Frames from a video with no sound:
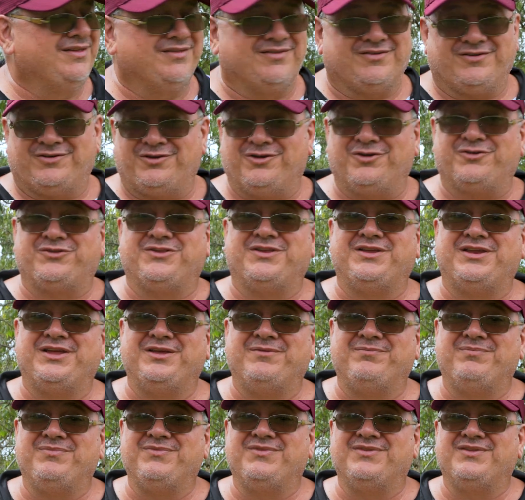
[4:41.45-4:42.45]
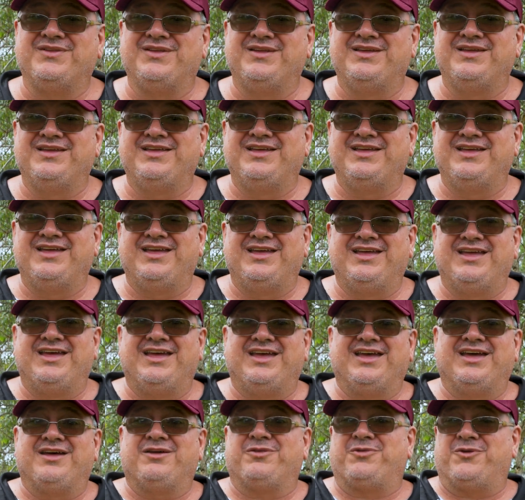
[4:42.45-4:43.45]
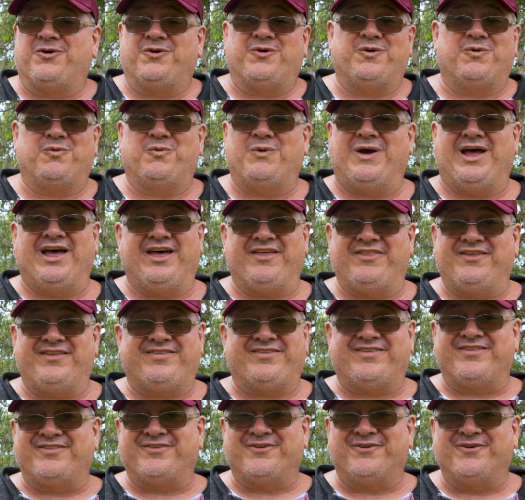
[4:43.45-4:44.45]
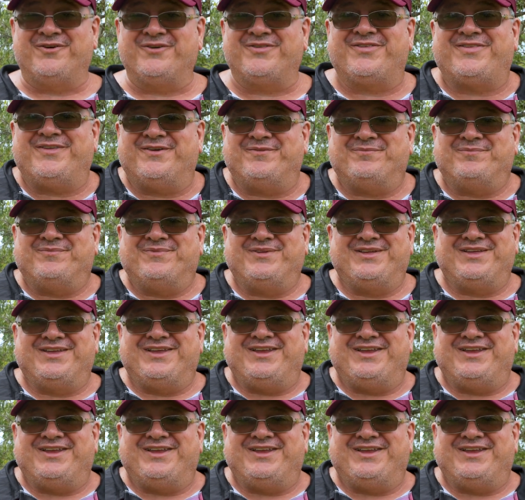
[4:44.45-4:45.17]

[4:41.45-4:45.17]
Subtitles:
So I looked at them and I thought, wow, this is awesome.